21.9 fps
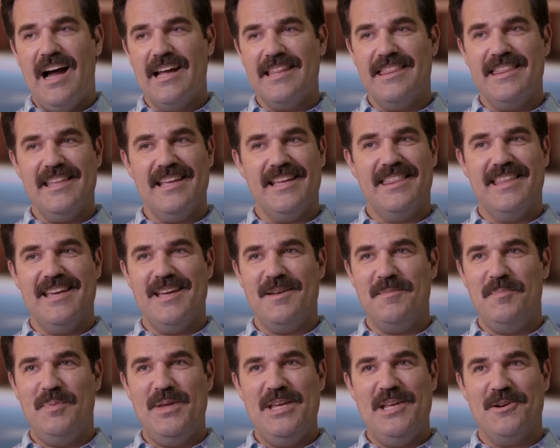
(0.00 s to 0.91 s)
I think
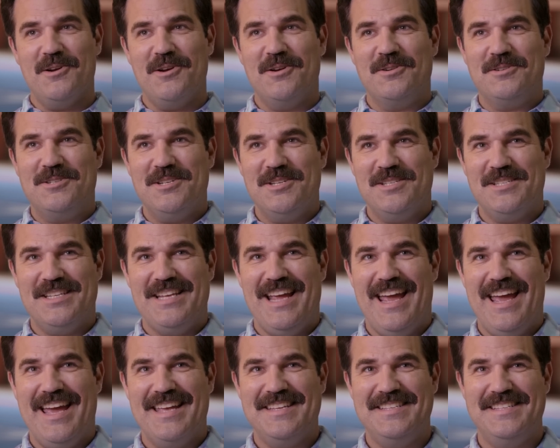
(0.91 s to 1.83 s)
that Peter just
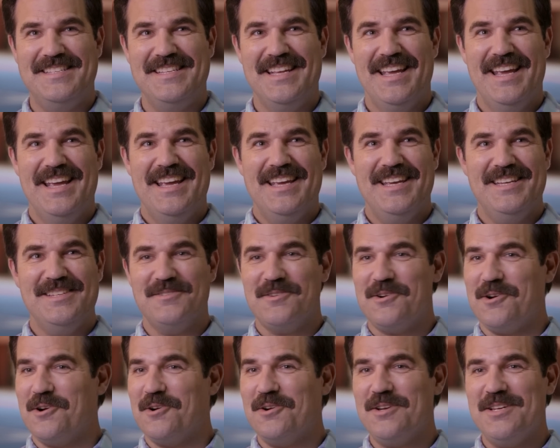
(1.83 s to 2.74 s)
is
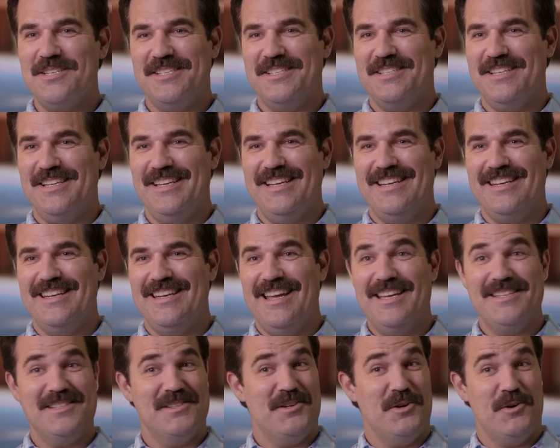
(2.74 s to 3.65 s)
earnest and
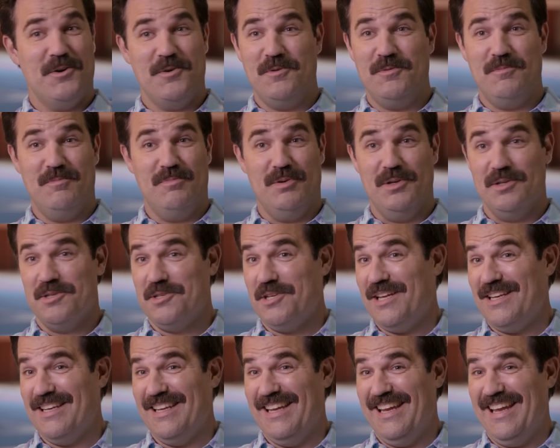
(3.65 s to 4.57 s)
has no
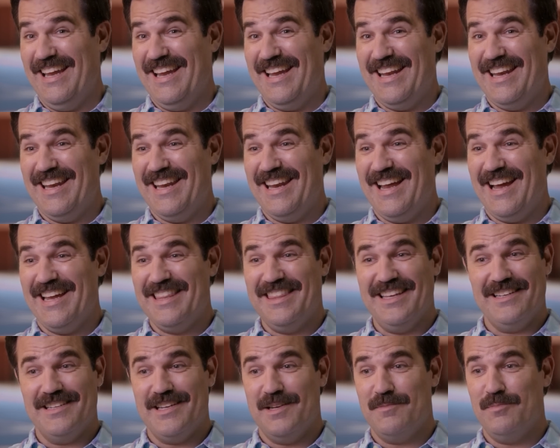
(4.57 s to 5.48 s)
bullshit, and I
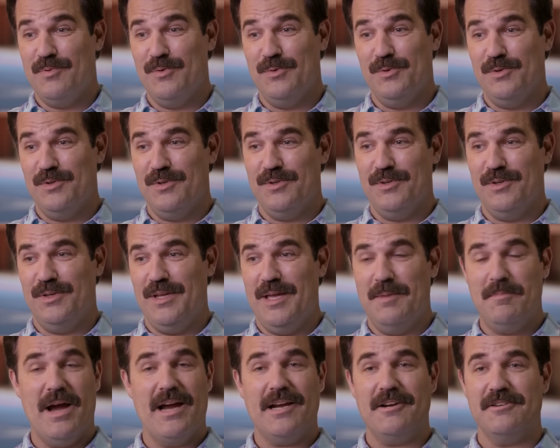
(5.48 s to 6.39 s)
think Deadpool
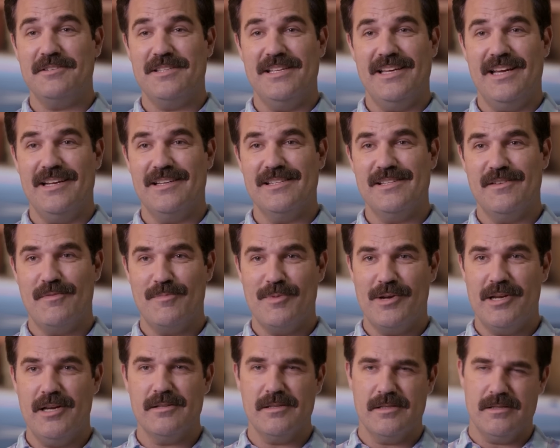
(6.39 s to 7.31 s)
admires that because
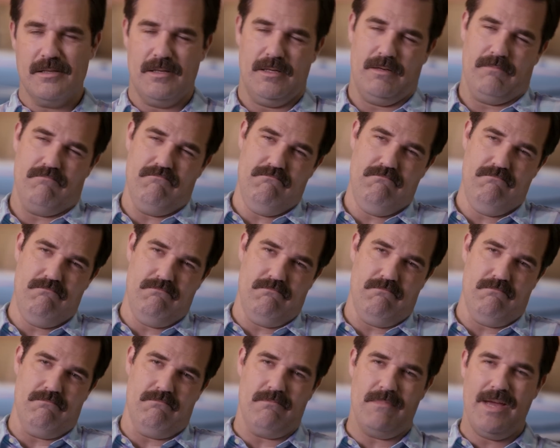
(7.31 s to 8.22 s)
everybody else is like,
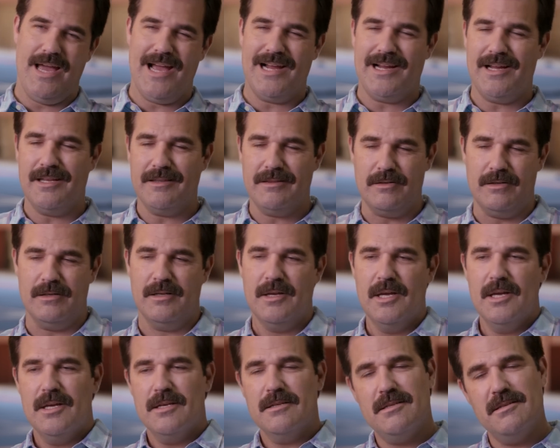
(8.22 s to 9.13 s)
I got the
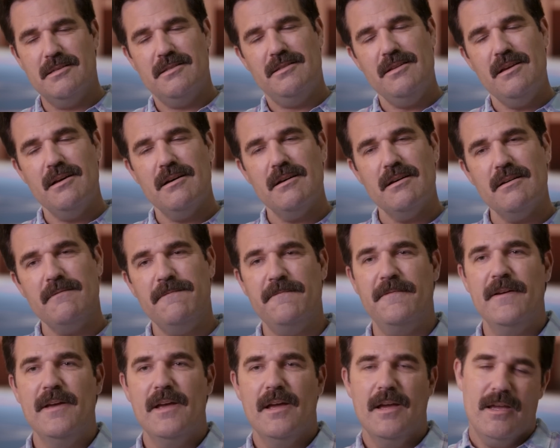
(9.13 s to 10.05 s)

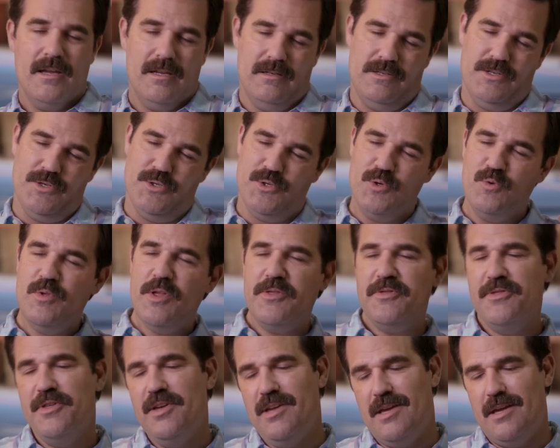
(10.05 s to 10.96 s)
stuff to do the
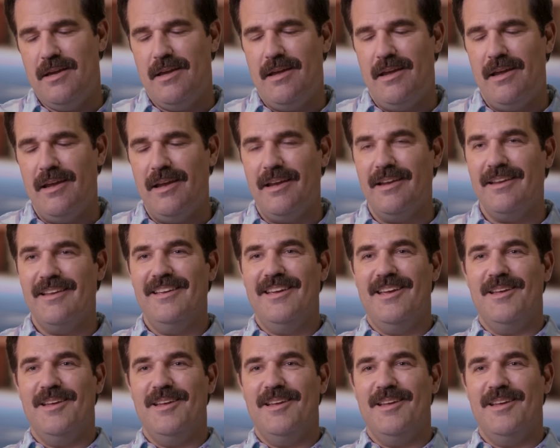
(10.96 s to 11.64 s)
thing.